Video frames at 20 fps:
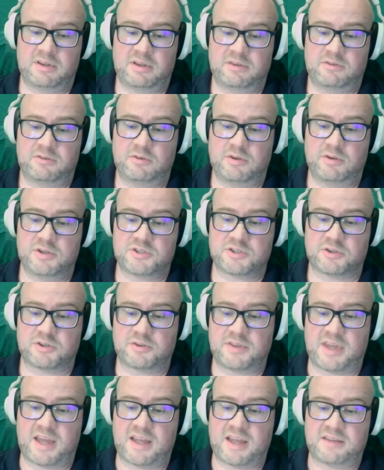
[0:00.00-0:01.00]
to ensure
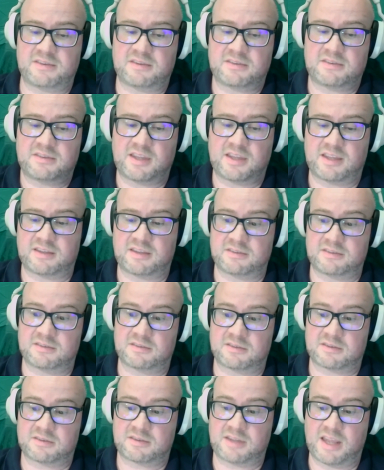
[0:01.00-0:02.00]
that
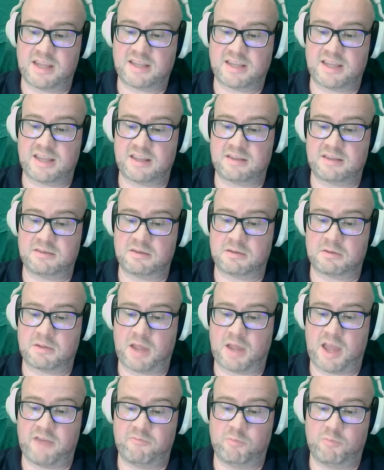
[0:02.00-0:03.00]
they can
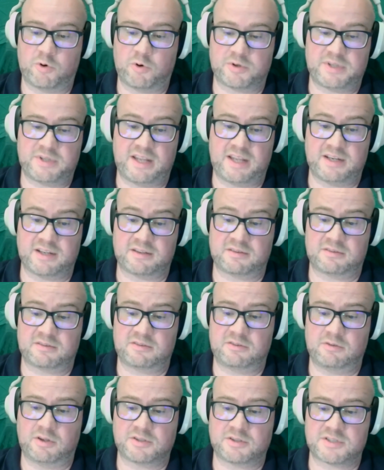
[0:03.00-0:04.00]
have more data
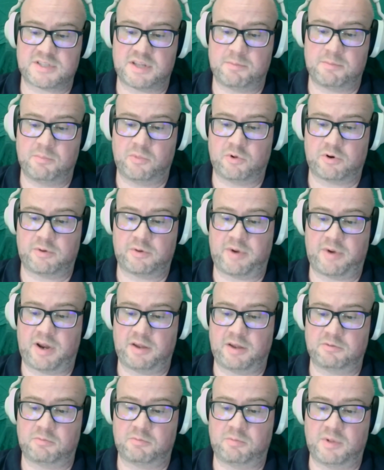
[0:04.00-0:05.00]
to understand more
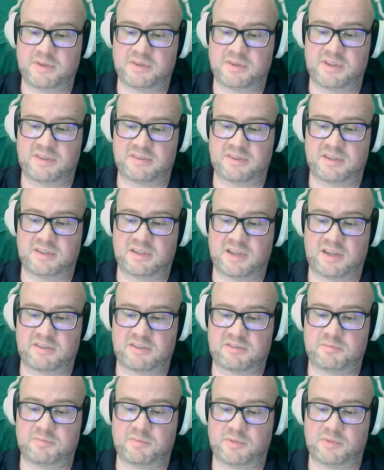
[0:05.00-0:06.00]
around what does the
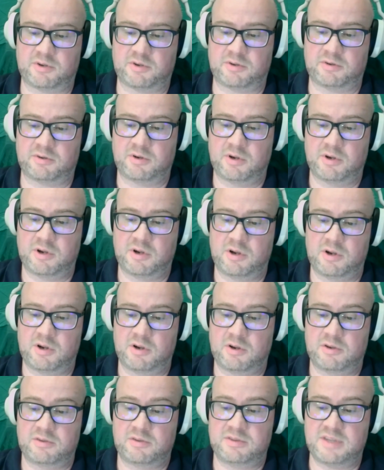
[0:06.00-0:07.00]
customer
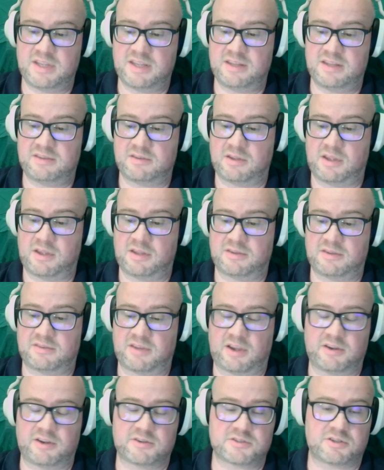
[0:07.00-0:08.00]
needs and
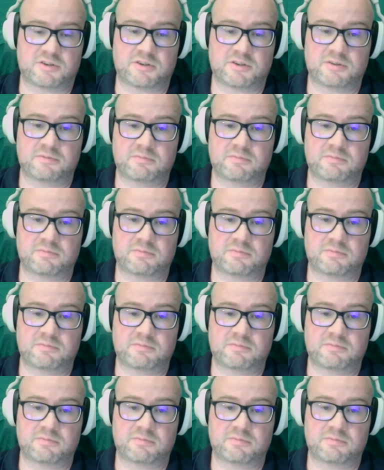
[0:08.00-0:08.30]
desires are.